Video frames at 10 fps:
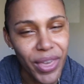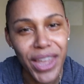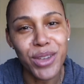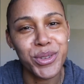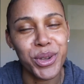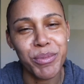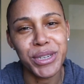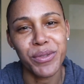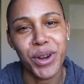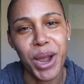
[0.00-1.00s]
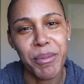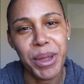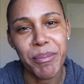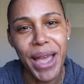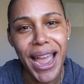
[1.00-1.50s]
thank you so much for
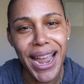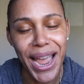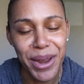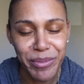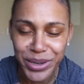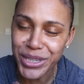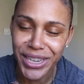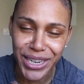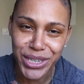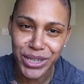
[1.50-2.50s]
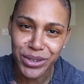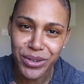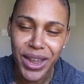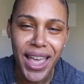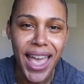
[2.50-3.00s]
coming back. I appreciate you.